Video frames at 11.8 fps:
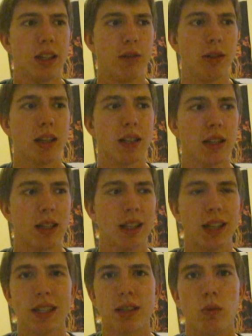you get at
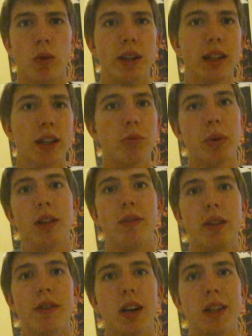least one little bit of
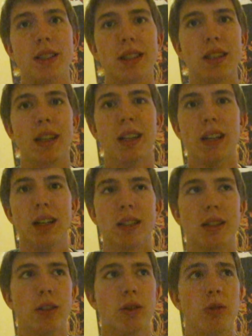advice.
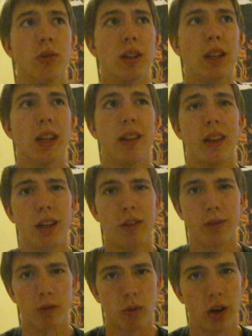So thank you
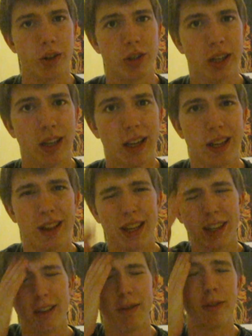for watching, and
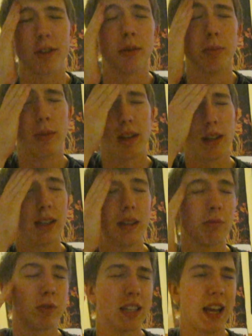thank you for
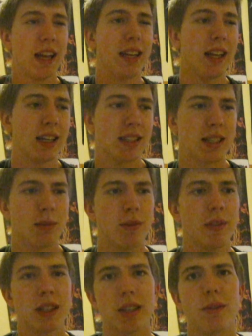retaining some
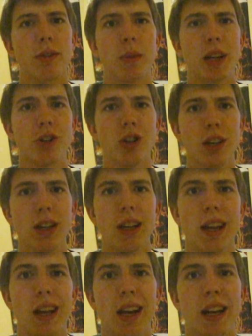of this information,
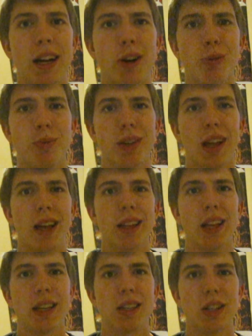and I hope
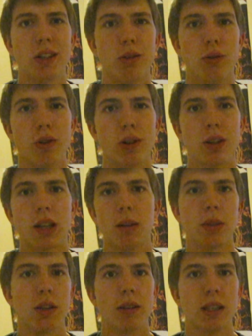that your
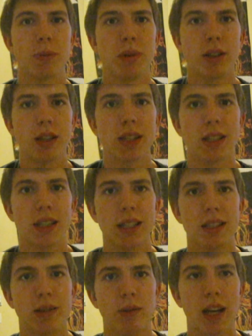coming out experience
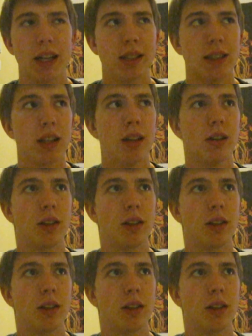is as